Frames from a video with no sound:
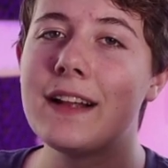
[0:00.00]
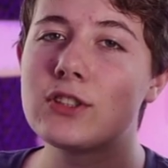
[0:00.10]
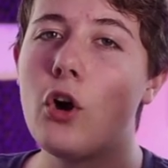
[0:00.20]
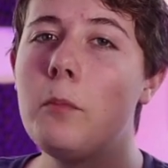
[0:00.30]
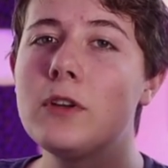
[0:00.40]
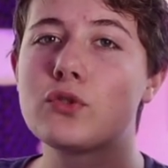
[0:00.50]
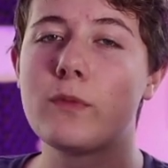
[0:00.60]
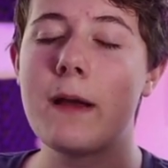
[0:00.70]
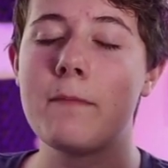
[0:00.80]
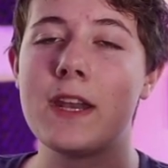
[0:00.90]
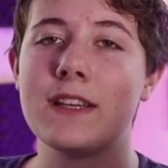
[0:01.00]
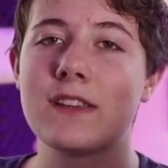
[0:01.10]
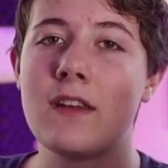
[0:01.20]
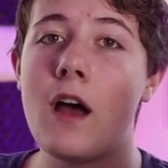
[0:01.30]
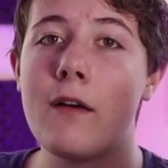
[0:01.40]
that's almost
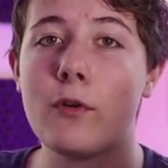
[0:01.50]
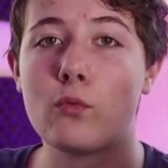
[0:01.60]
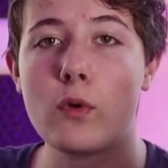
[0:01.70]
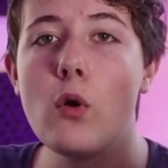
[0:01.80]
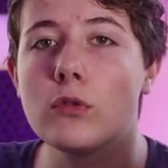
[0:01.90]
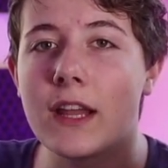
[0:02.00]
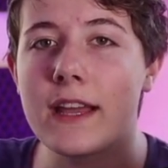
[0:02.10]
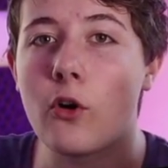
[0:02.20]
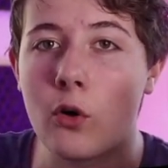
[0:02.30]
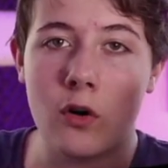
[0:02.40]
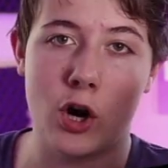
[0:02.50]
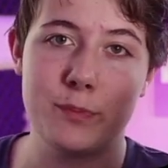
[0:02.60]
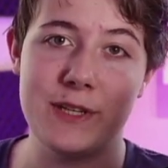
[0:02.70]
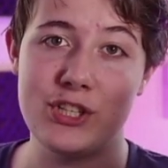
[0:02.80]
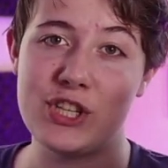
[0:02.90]
reminiscent of a roguelike or
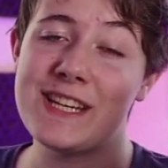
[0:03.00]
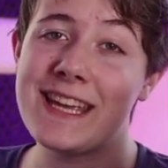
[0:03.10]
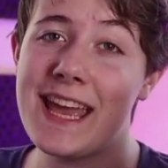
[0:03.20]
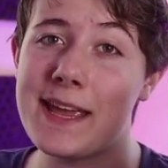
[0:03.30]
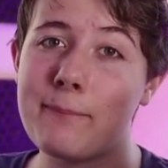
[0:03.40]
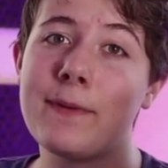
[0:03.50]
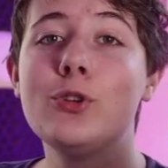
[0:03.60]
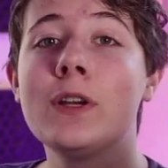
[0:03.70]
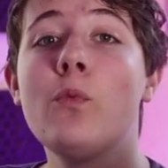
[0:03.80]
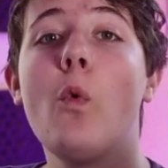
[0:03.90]
RPG game. You can